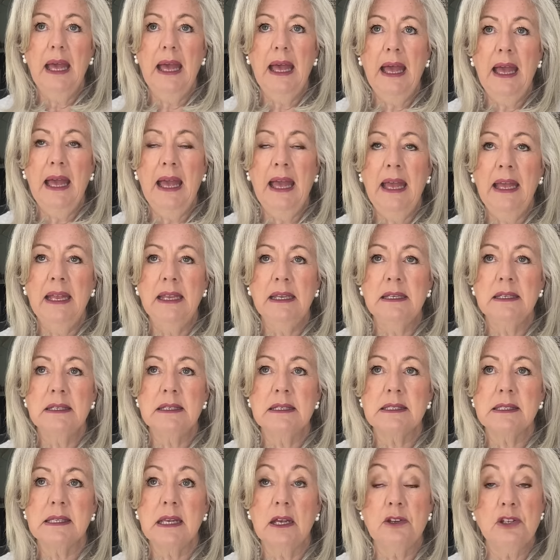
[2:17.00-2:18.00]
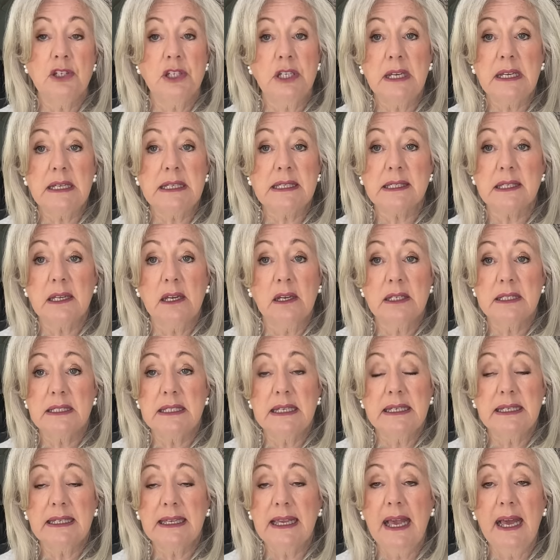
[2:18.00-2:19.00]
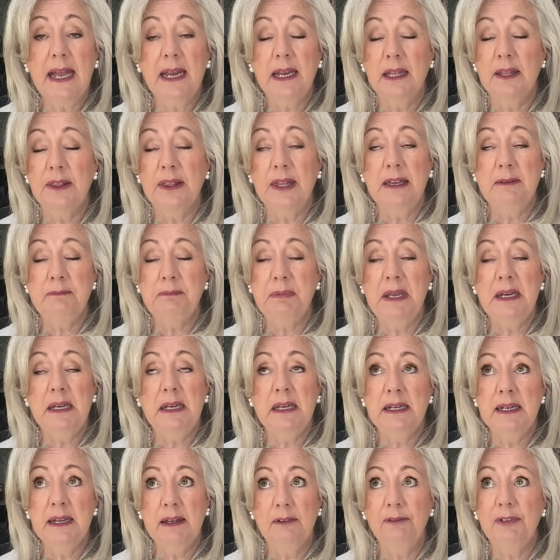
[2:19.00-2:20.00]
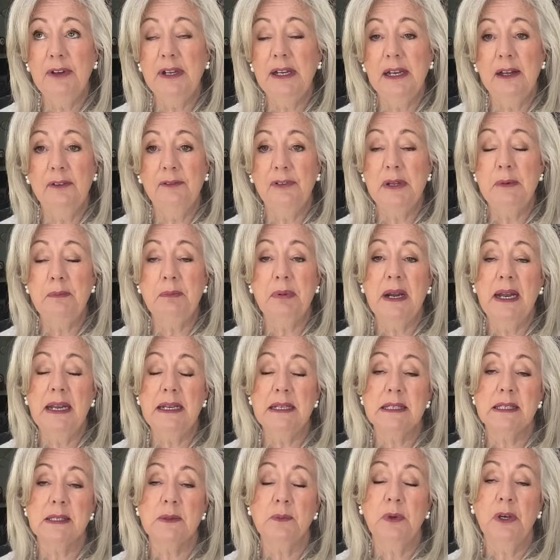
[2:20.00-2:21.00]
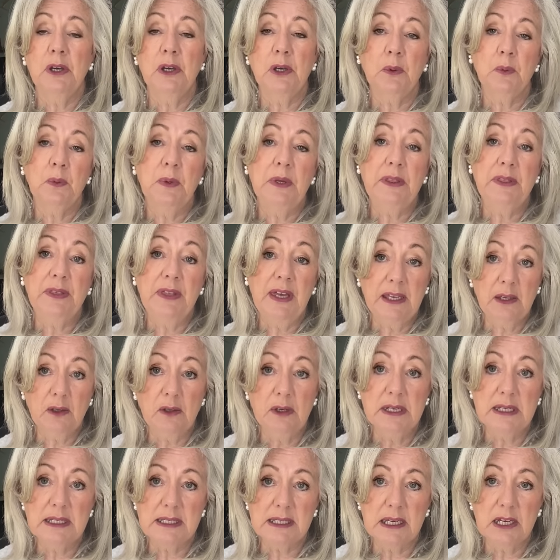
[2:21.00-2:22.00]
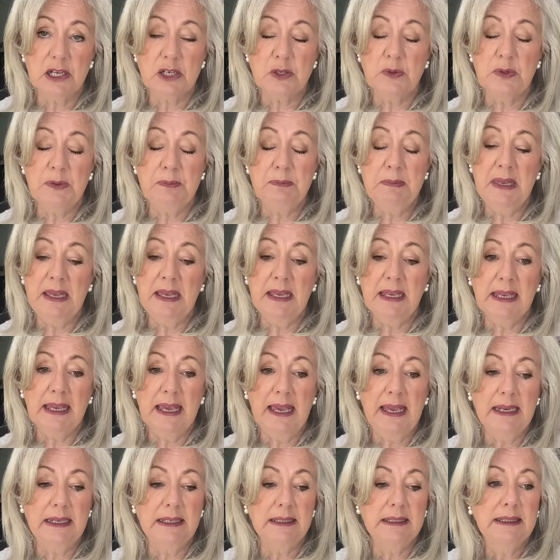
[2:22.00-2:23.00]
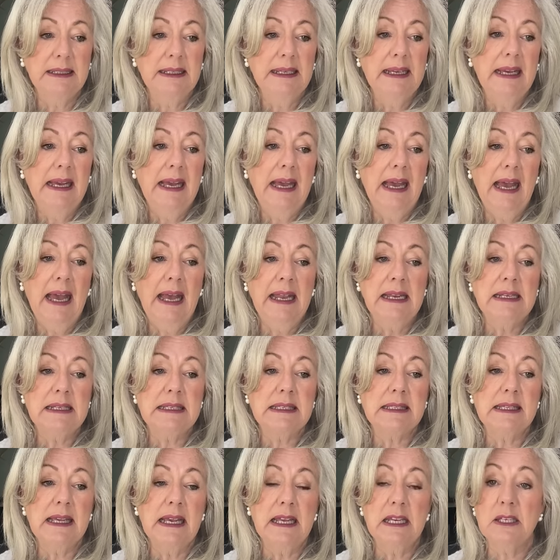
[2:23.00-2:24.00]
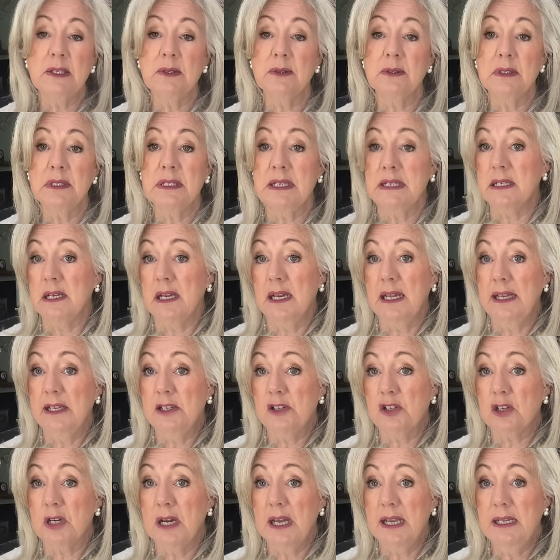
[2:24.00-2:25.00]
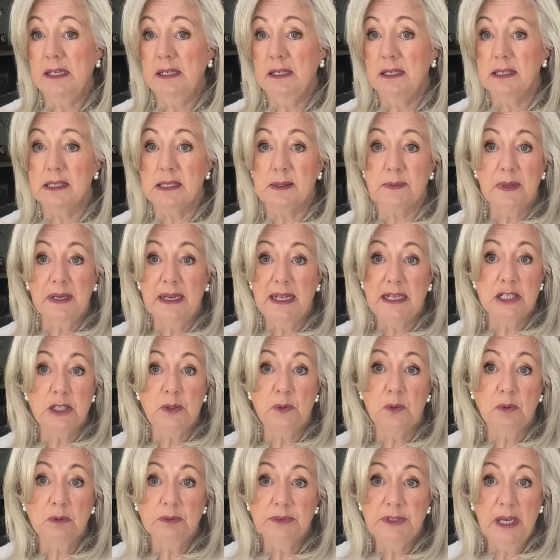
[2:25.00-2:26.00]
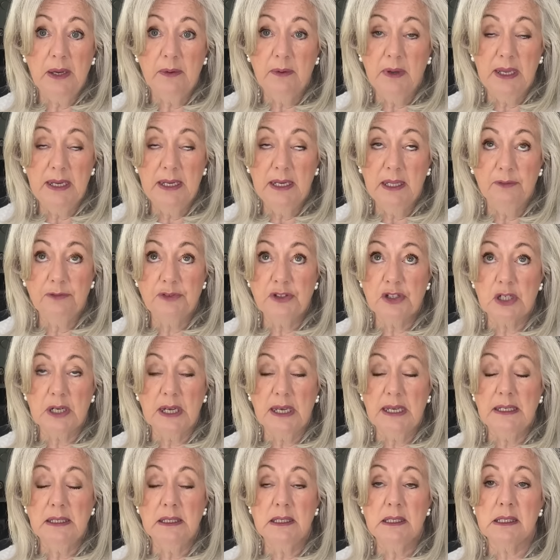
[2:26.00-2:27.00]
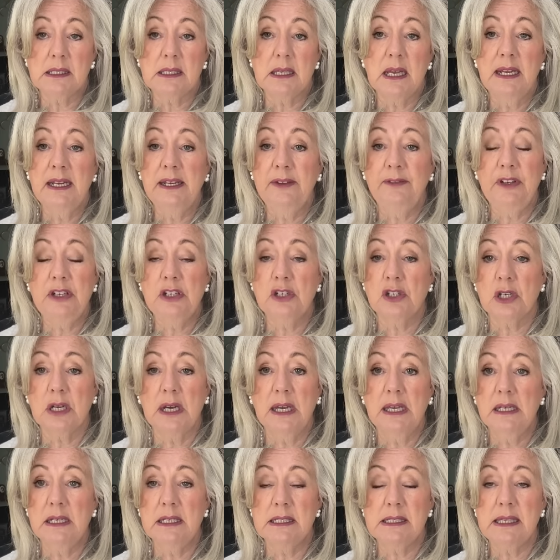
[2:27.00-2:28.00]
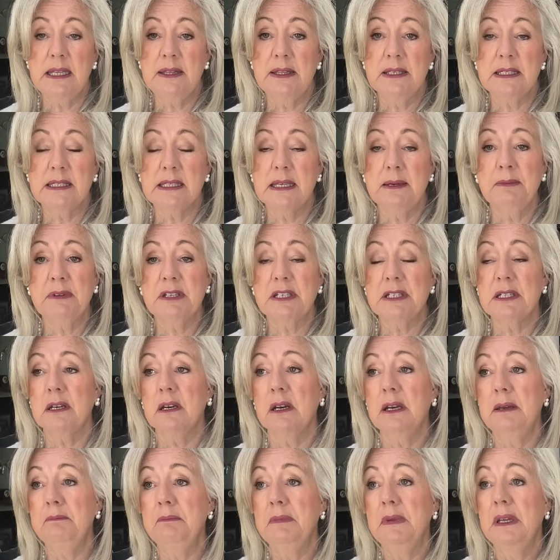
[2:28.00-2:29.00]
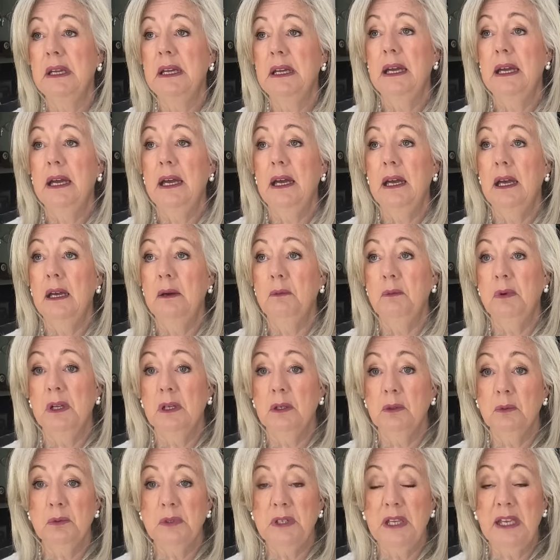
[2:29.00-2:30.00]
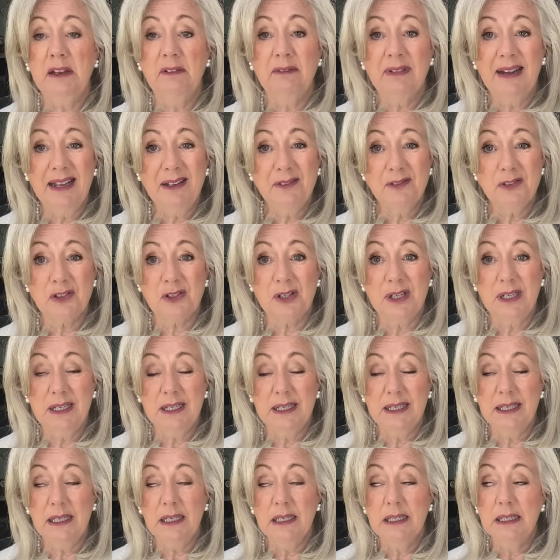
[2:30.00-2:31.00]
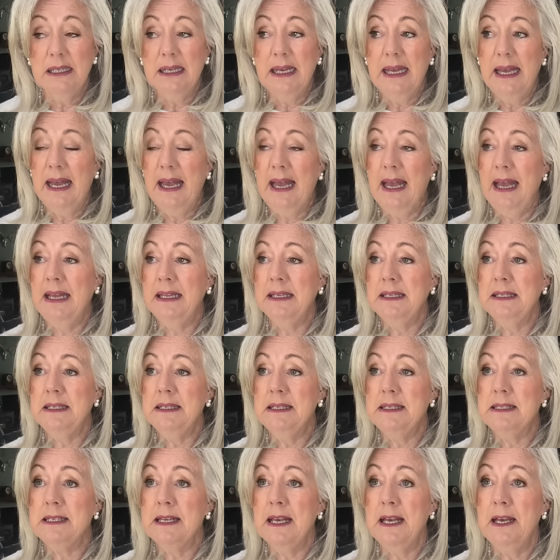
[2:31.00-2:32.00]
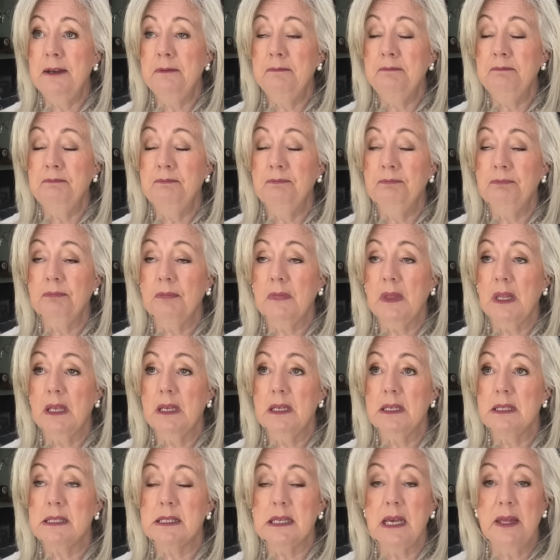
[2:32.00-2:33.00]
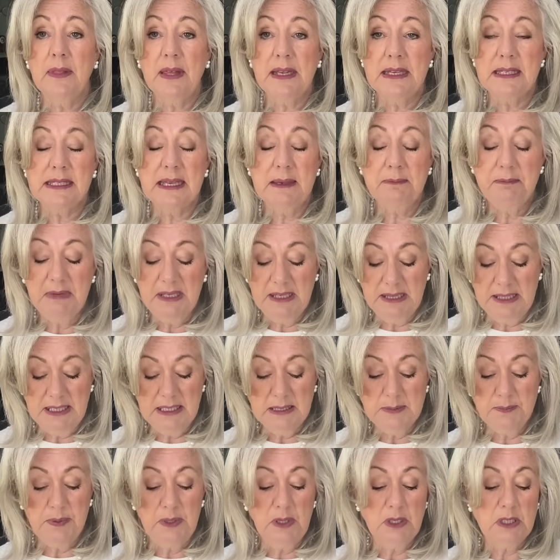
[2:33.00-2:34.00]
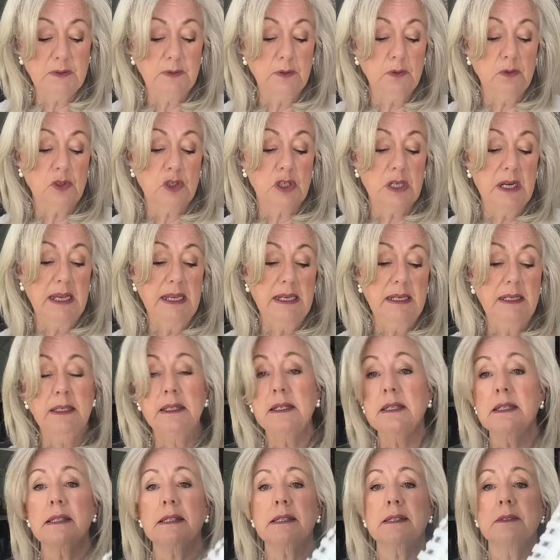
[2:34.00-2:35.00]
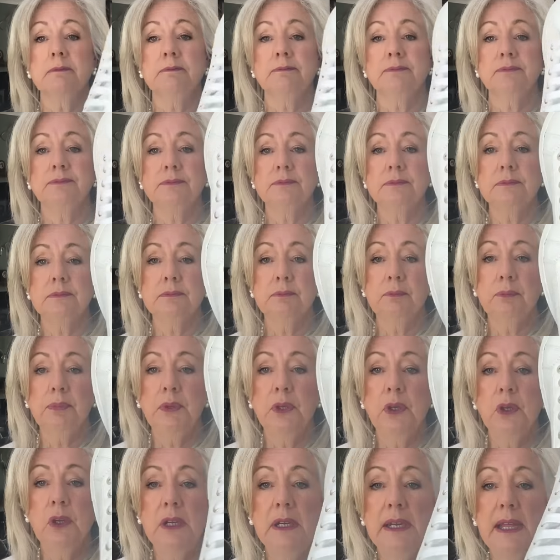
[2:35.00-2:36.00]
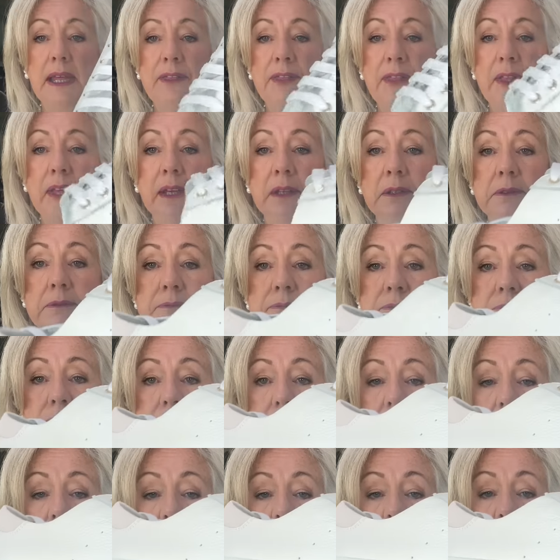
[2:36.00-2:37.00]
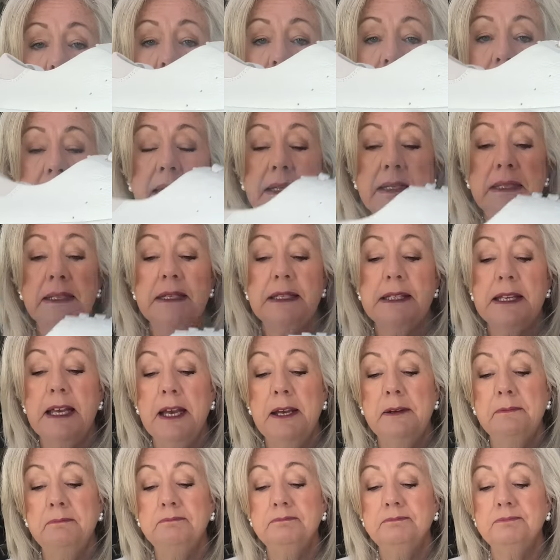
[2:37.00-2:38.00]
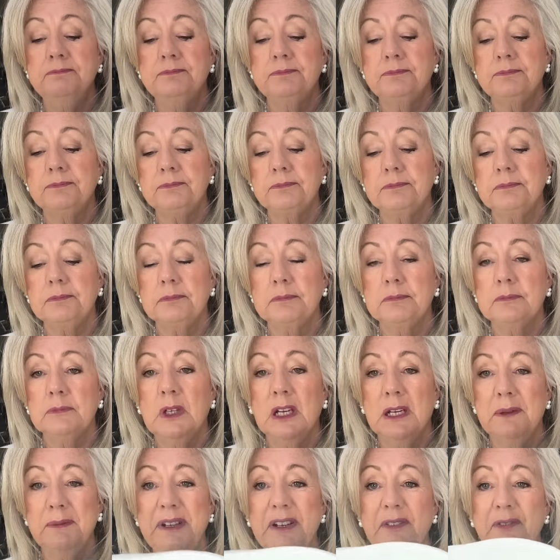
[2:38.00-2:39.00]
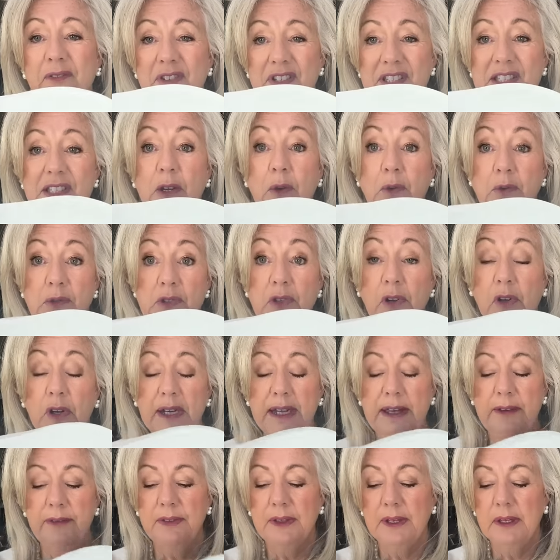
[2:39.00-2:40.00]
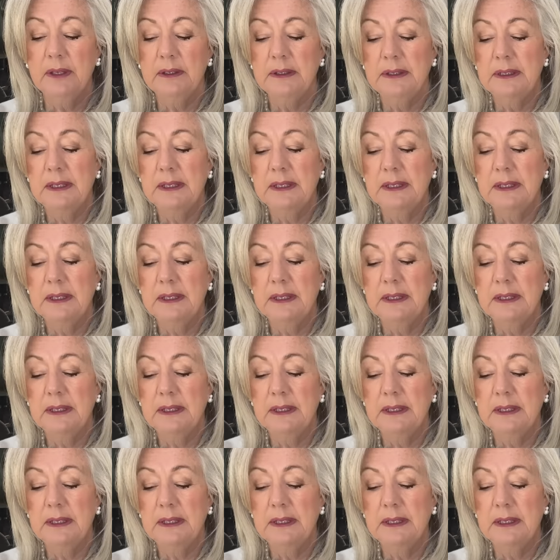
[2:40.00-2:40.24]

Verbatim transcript: and so she started Calla. They've been a lovely, lovely brand to work with. They got in touch with me again and said, did I like trainers? Well, as you all know, I love trainers. I live in trainers in the summertime, uh, well, all year round, really. And um, so they sent me these beautiful trainers, pure leather. And, um, well, I mean, the sole's not leather,